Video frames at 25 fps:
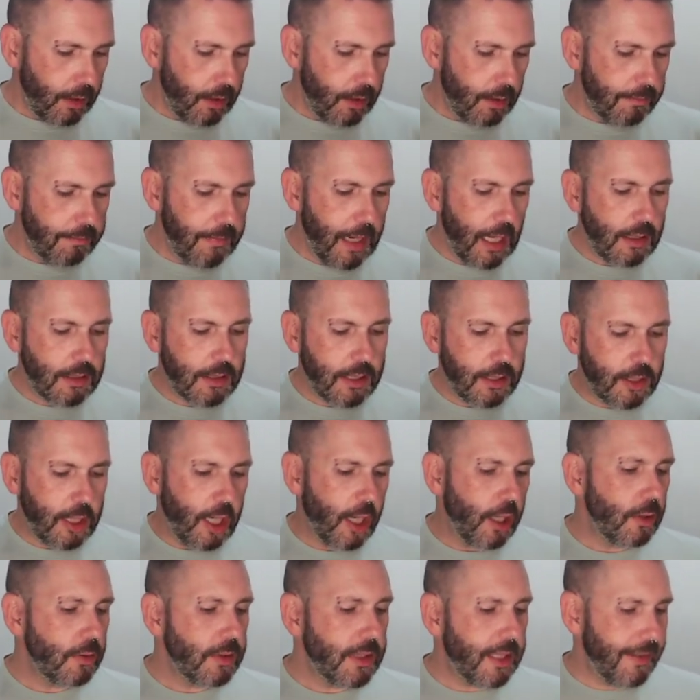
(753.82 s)
Melted
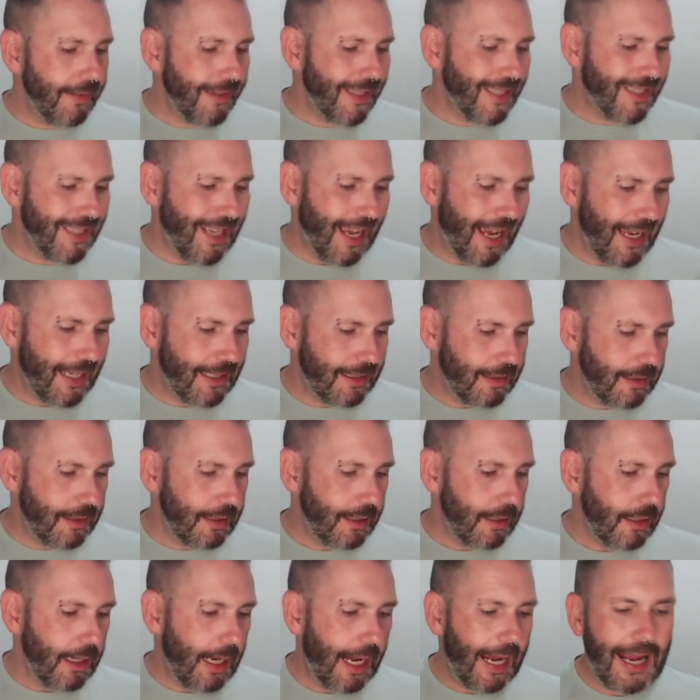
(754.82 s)
Toes in the
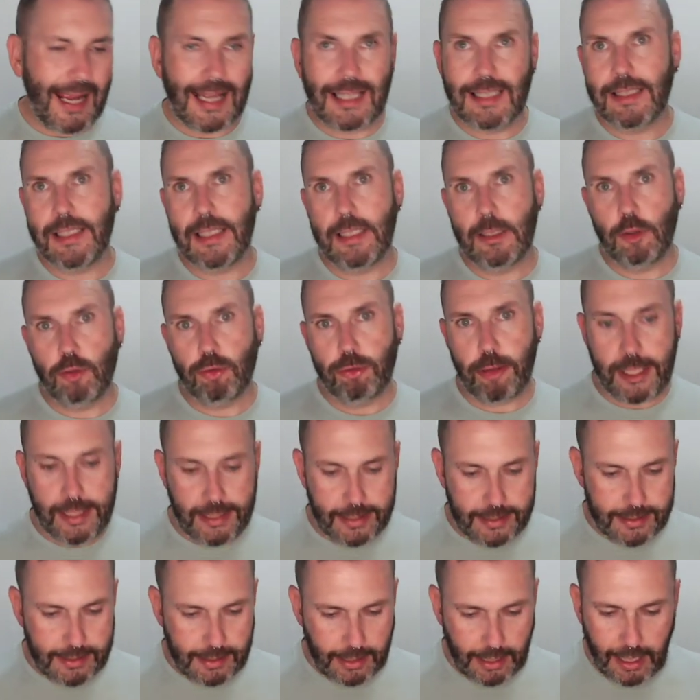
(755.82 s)
Sand, hand in
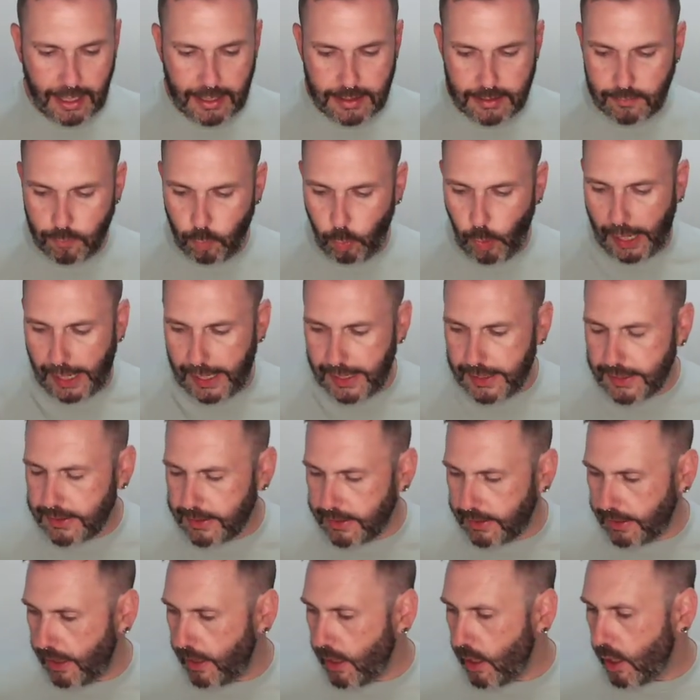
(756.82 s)
drink kind of
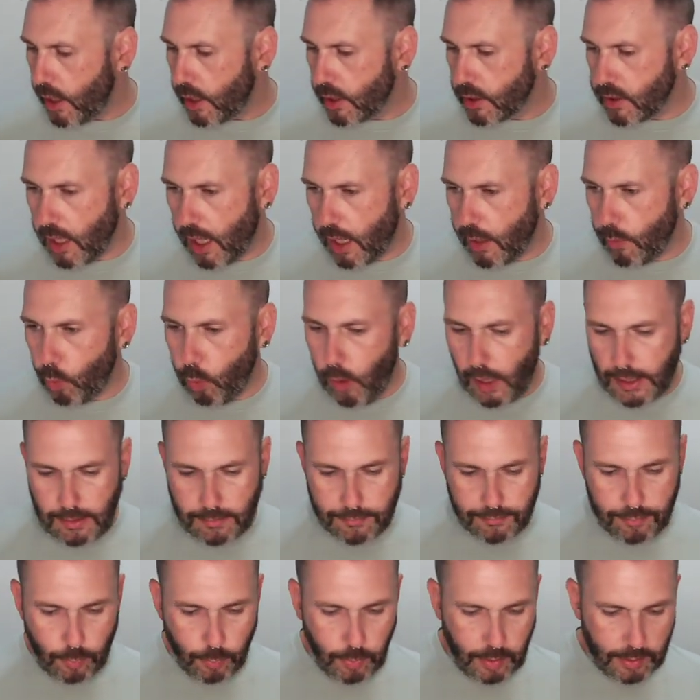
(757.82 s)
wax. So I went
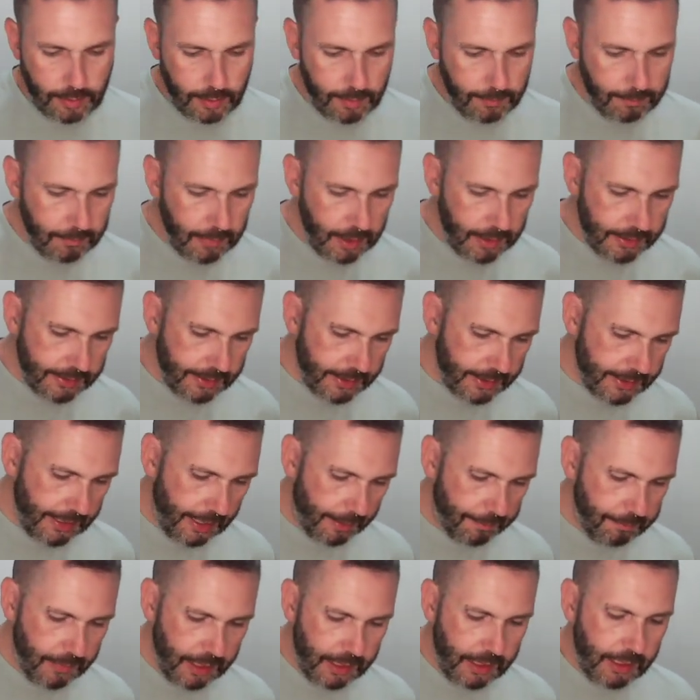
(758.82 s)
for one that Melissa
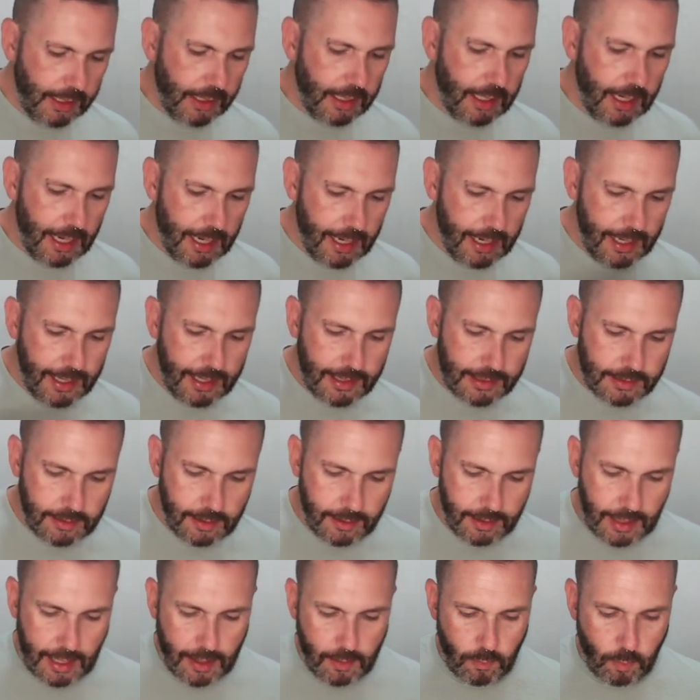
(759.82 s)
sent me, and
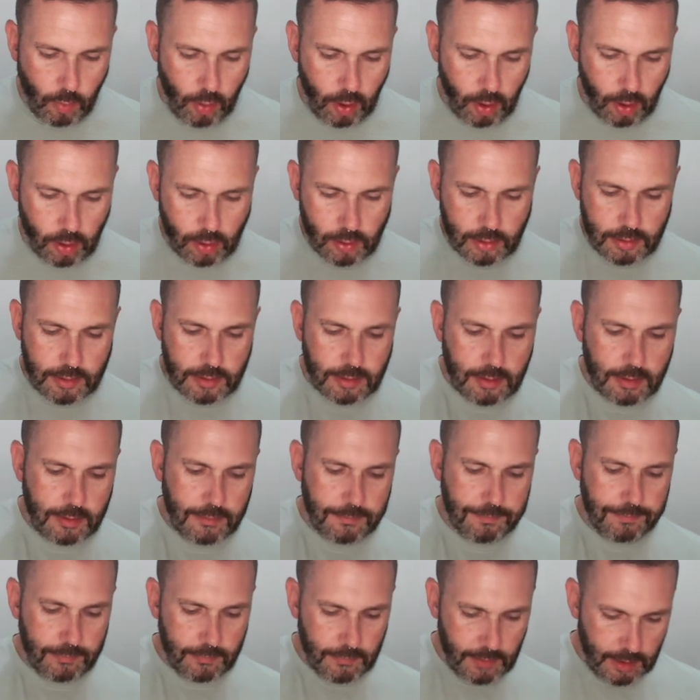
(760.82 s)
that was
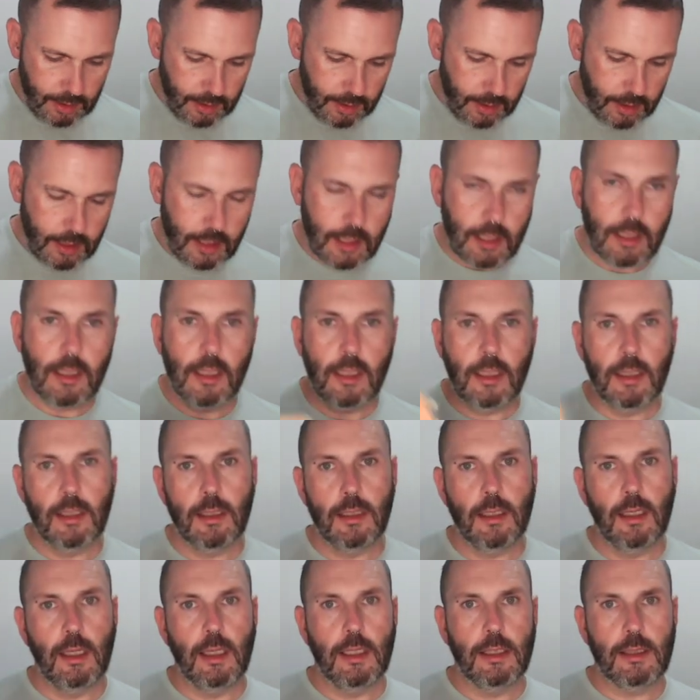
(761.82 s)

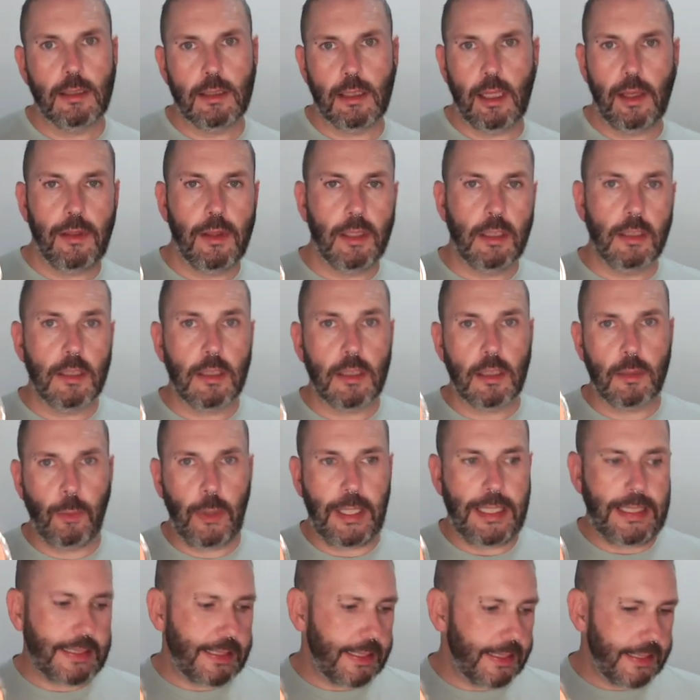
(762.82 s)
Southern
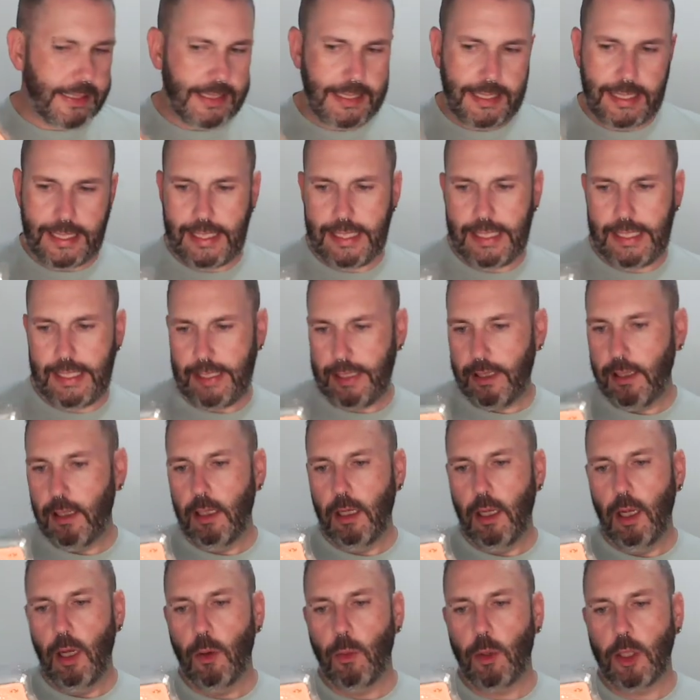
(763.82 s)
Sweet Tea,
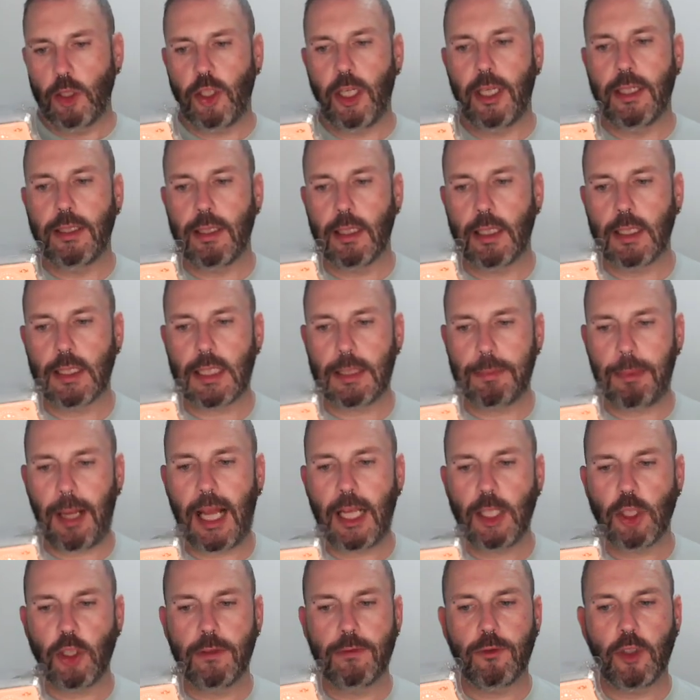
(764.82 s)
which is a
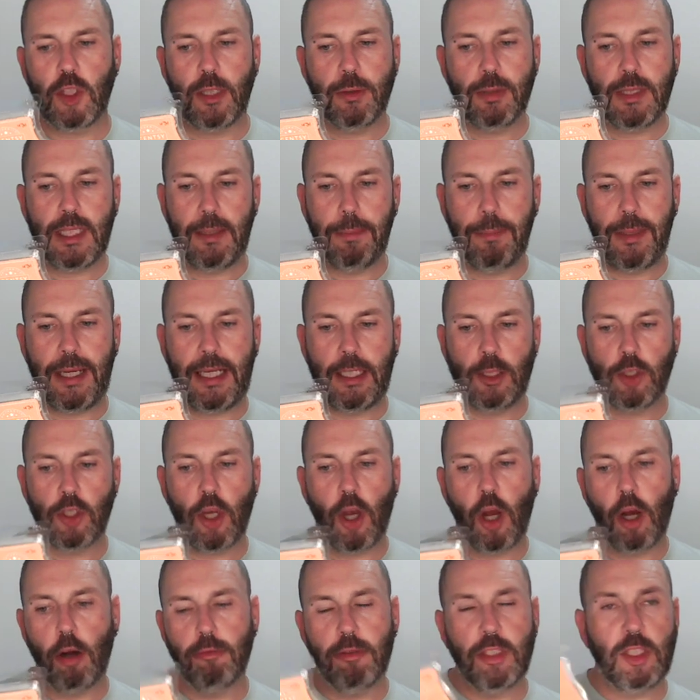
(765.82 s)
splash of juicy peach,
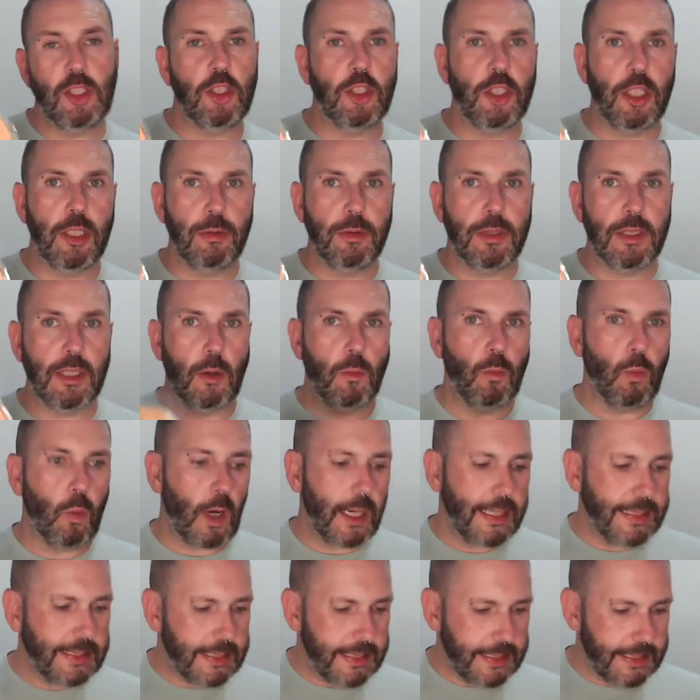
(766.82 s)
orange juice and
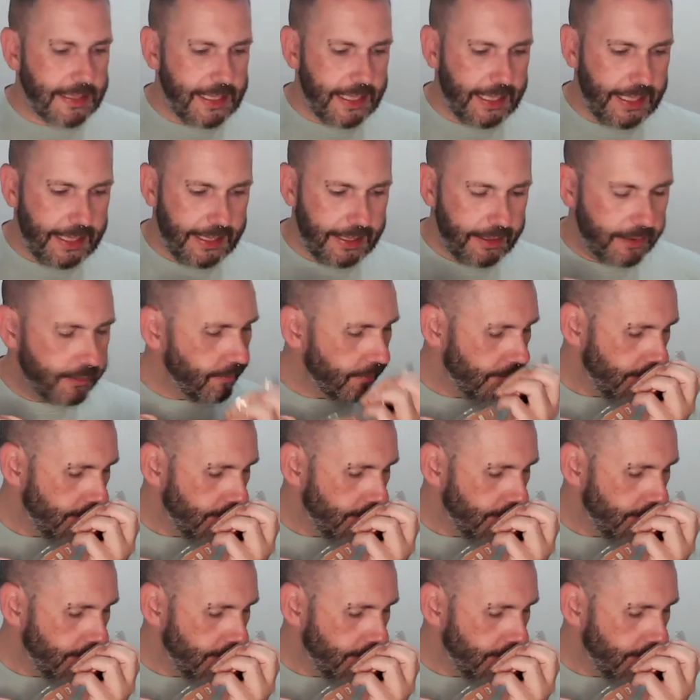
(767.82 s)
white tea.